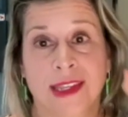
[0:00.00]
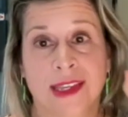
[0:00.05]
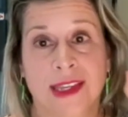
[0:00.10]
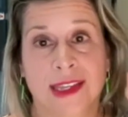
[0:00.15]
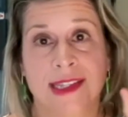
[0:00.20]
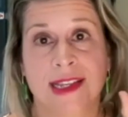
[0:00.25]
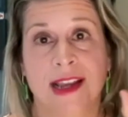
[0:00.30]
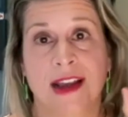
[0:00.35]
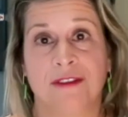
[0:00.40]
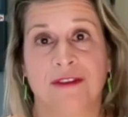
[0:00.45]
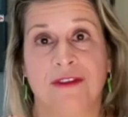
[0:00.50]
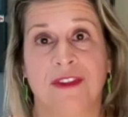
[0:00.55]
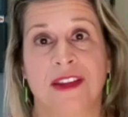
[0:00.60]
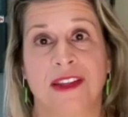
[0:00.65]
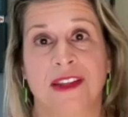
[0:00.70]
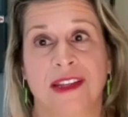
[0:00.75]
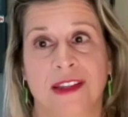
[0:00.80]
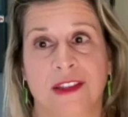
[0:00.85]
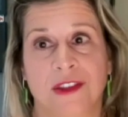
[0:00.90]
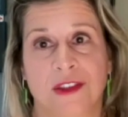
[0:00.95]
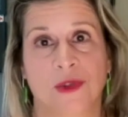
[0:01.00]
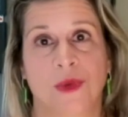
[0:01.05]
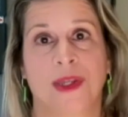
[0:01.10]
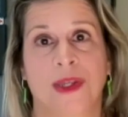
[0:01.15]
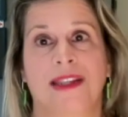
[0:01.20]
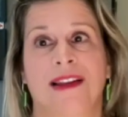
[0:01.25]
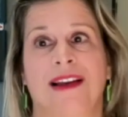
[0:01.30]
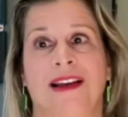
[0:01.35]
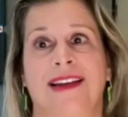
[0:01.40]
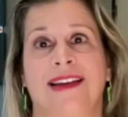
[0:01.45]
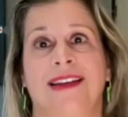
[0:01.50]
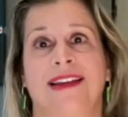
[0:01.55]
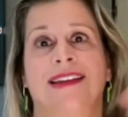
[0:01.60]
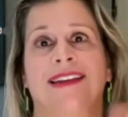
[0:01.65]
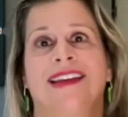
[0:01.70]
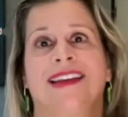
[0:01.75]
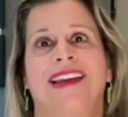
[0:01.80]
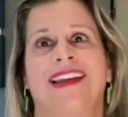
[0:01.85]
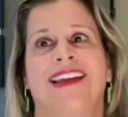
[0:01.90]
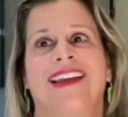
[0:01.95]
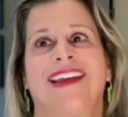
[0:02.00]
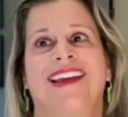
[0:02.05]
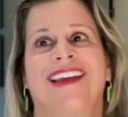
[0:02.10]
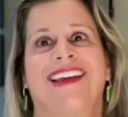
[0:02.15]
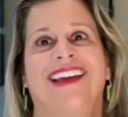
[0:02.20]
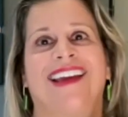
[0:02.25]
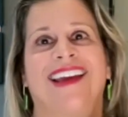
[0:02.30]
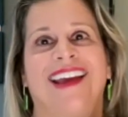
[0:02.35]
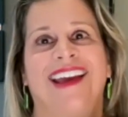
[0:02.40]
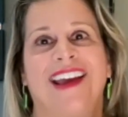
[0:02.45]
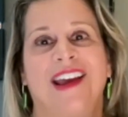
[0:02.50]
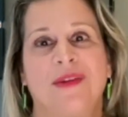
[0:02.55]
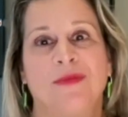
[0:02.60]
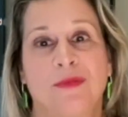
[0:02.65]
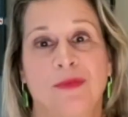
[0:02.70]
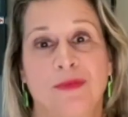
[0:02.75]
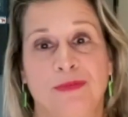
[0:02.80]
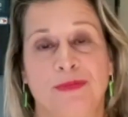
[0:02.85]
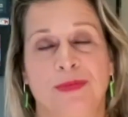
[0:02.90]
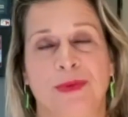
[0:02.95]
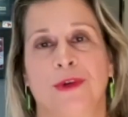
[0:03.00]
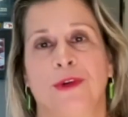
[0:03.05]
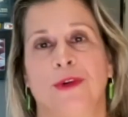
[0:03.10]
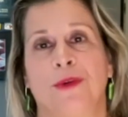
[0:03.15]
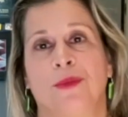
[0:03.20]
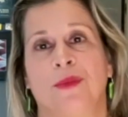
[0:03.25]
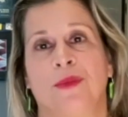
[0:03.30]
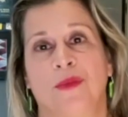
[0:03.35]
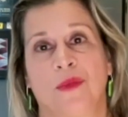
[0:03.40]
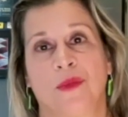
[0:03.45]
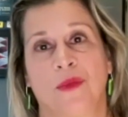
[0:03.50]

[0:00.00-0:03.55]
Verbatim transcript: It's got funding, it's green lighted, and boom,